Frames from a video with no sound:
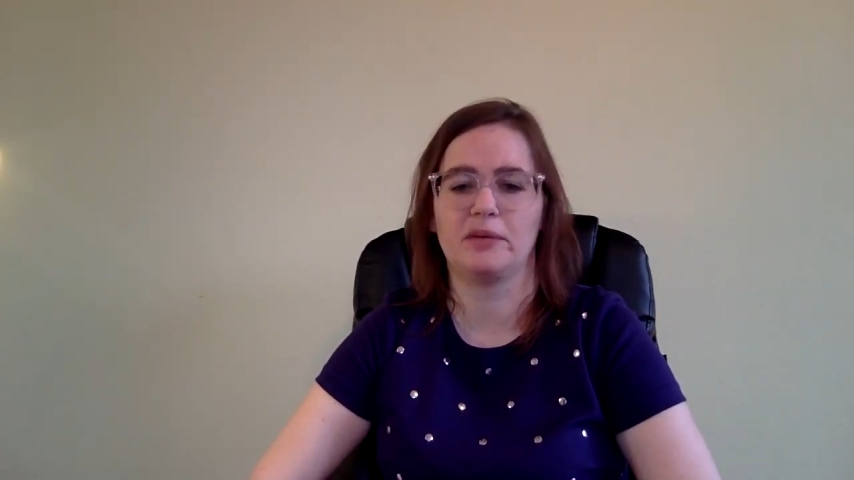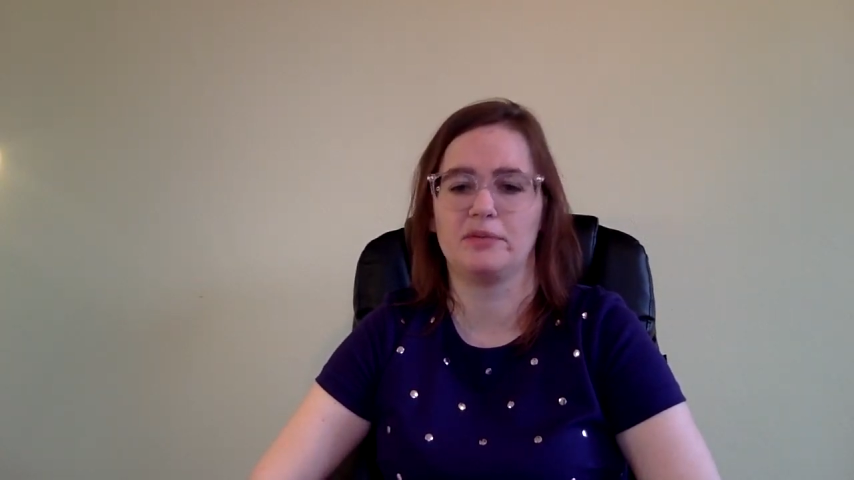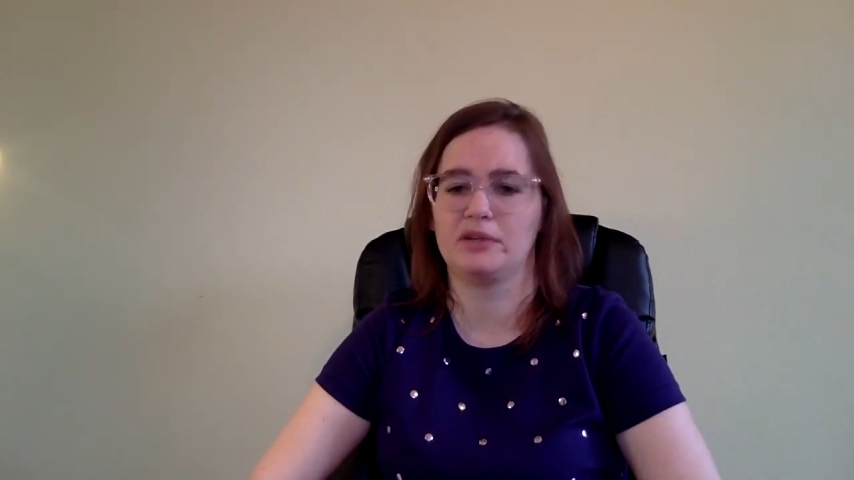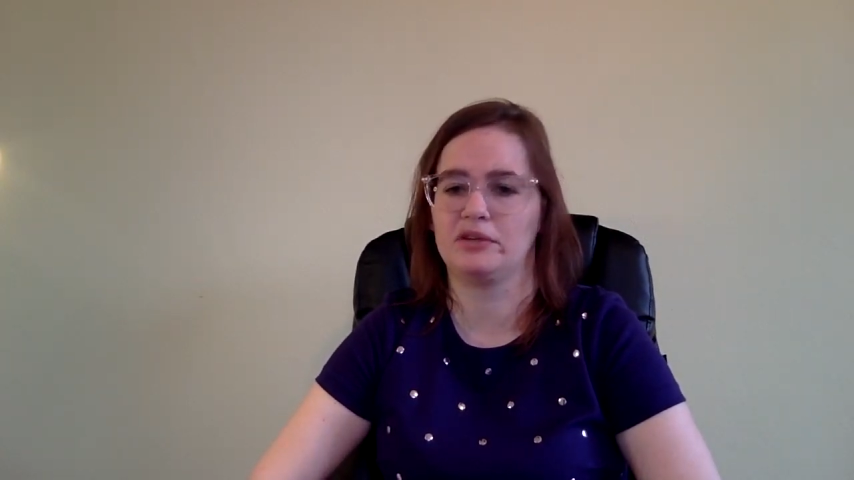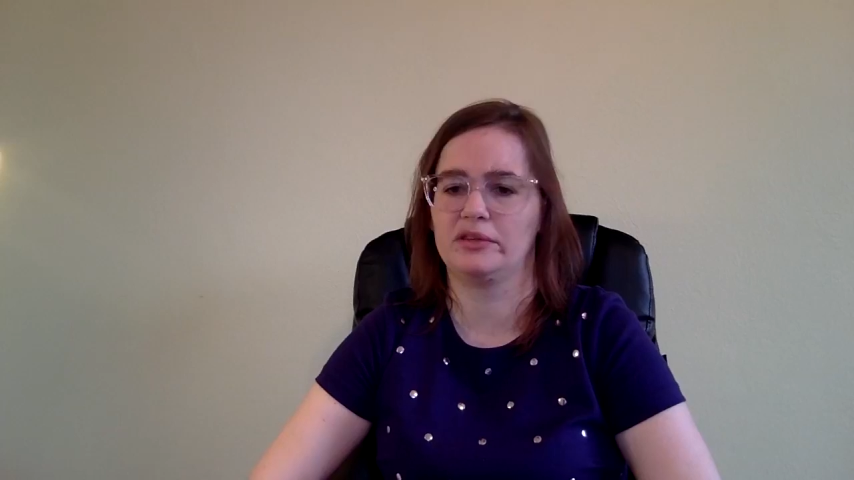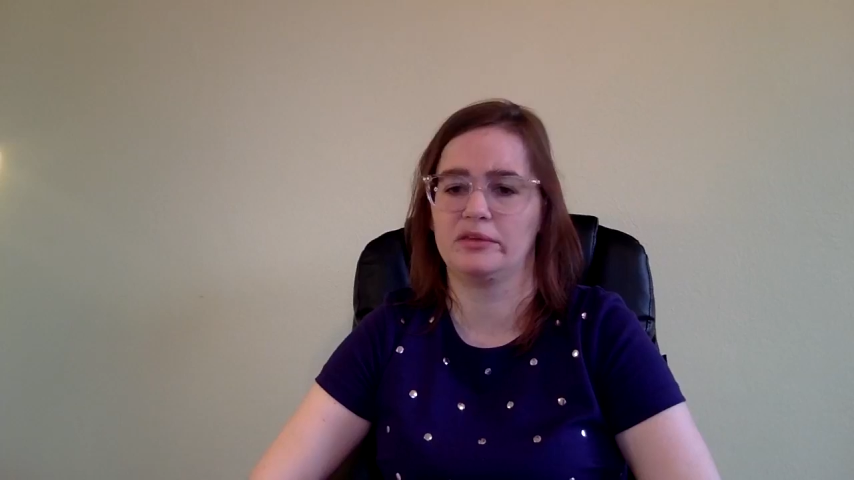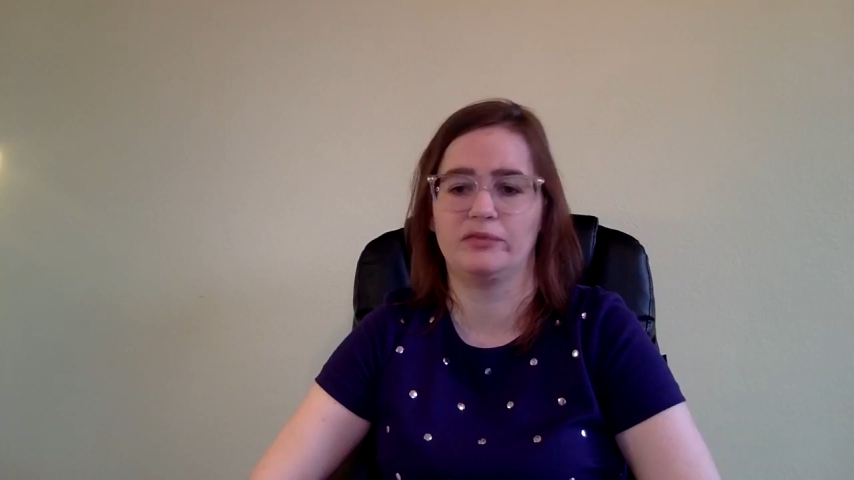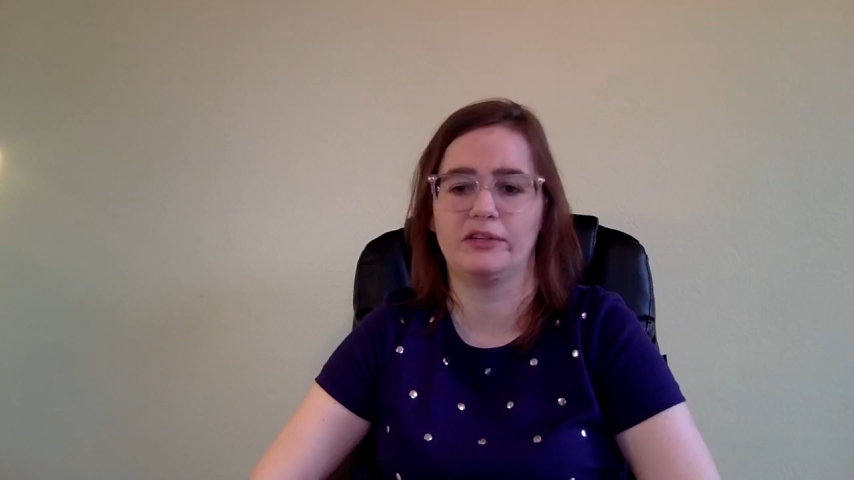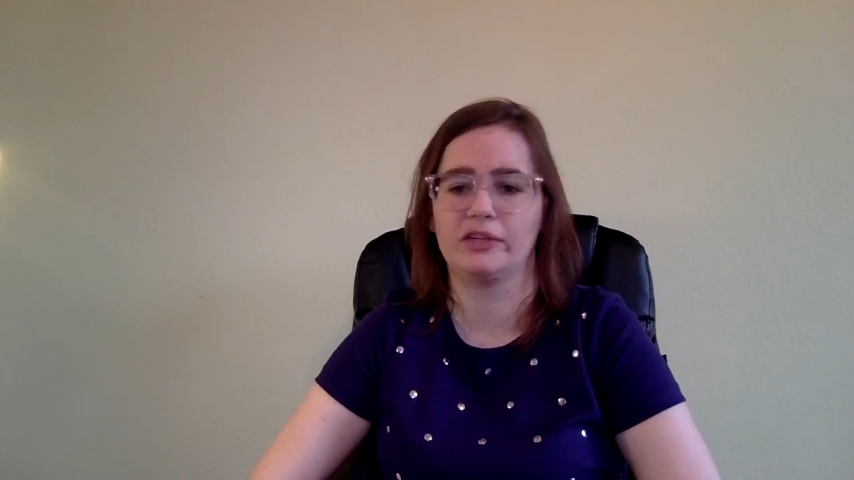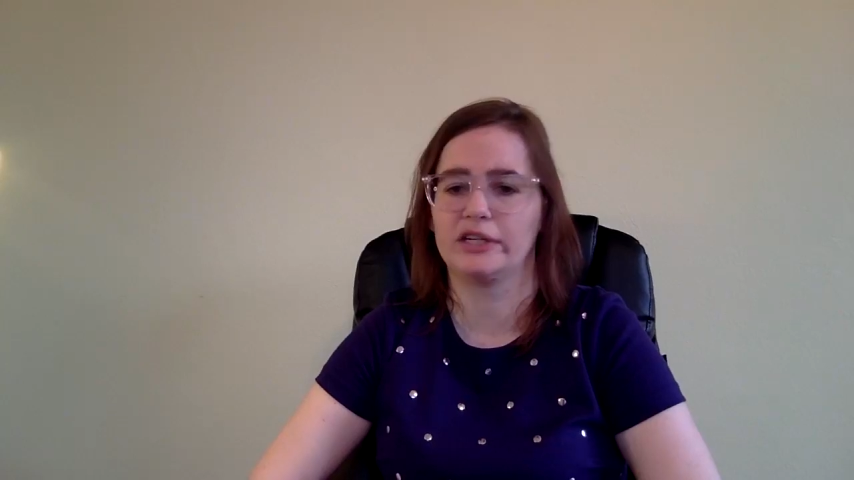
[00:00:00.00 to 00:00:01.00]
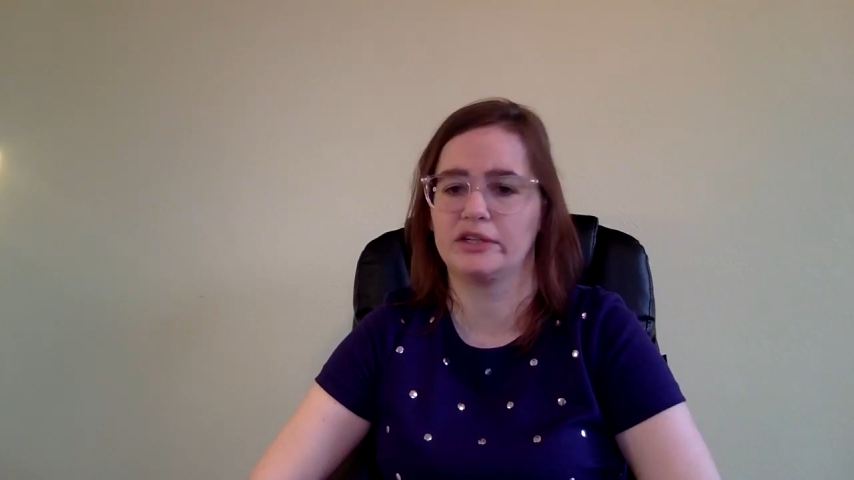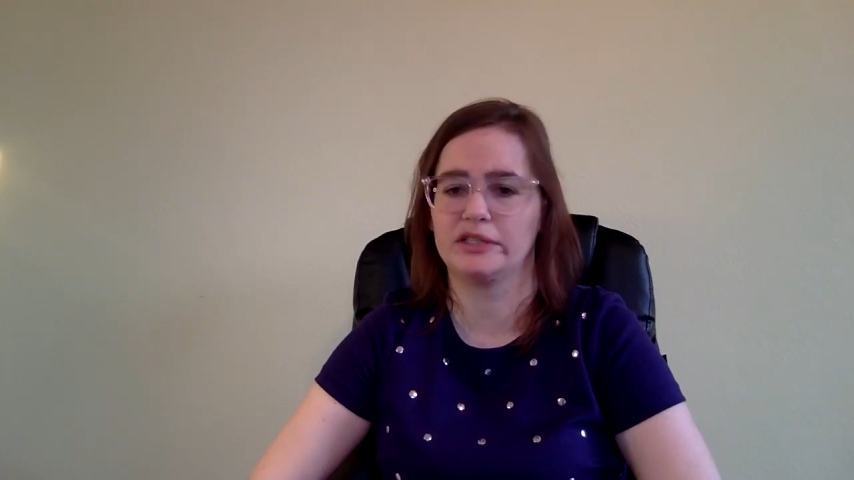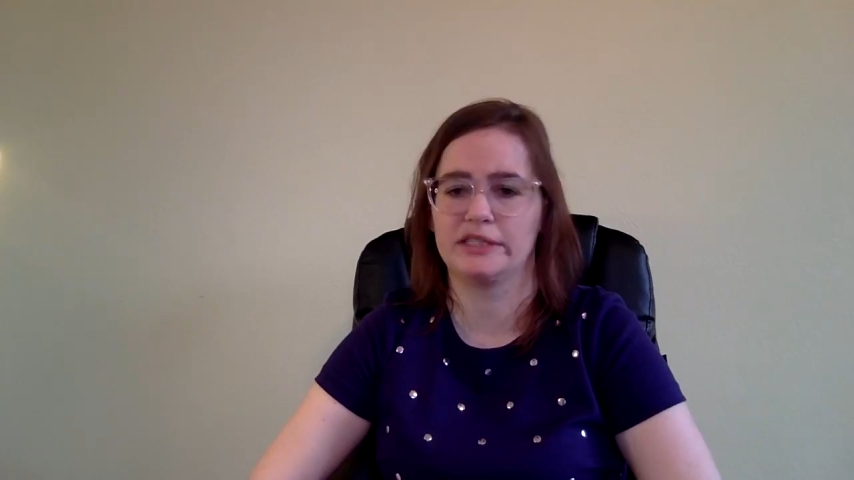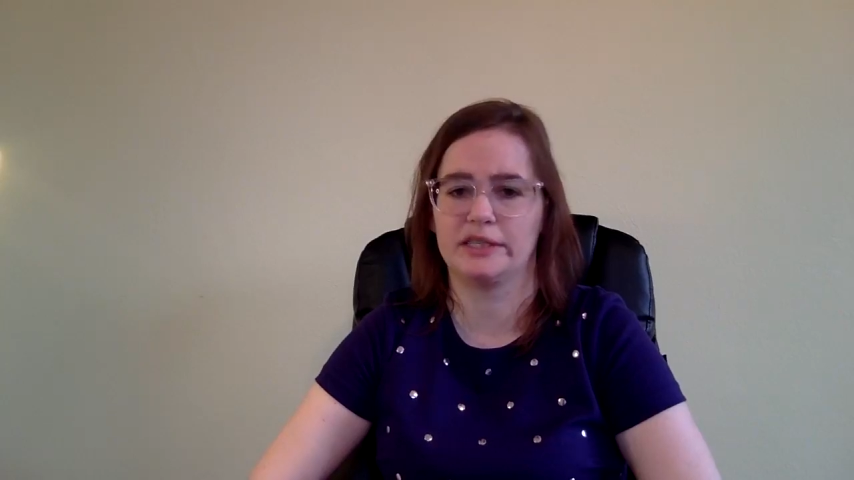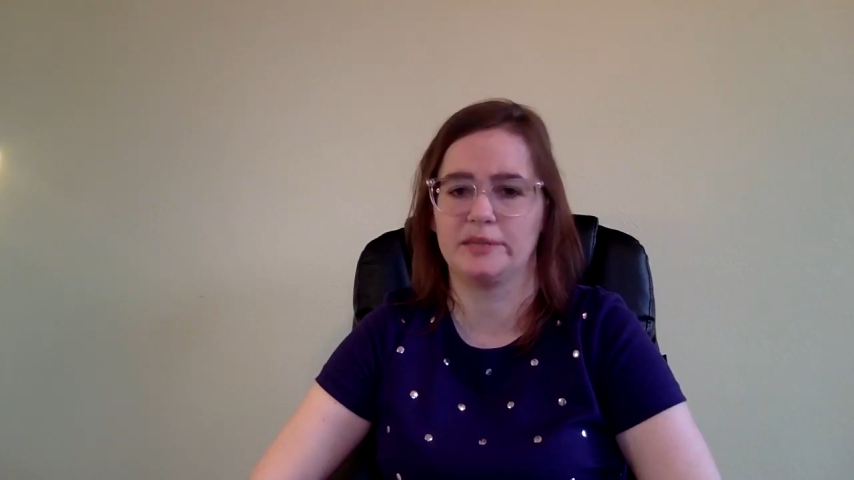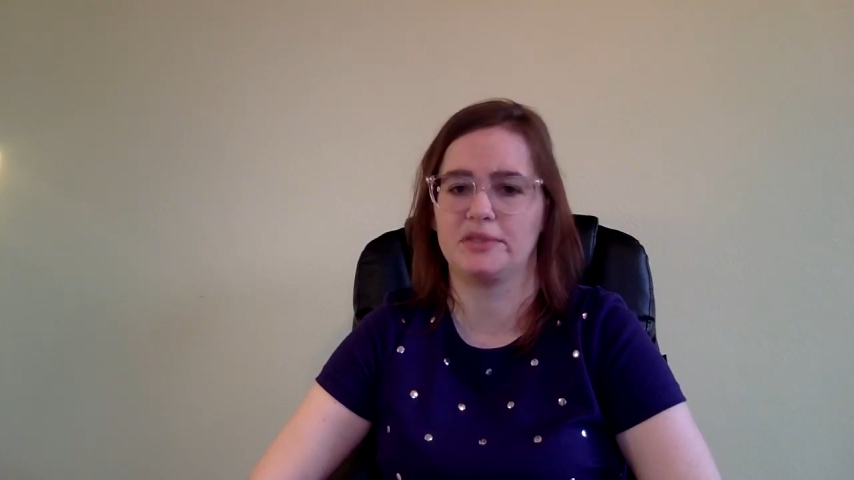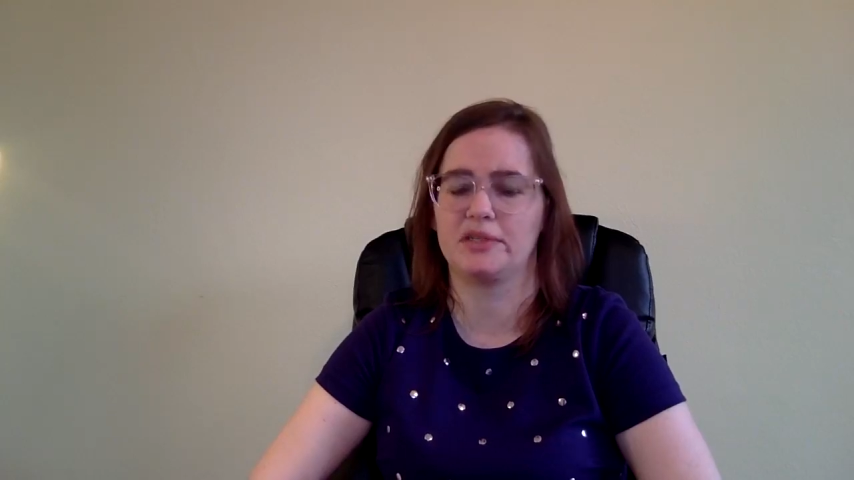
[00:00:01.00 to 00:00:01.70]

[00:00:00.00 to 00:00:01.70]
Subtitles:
They're very good tips.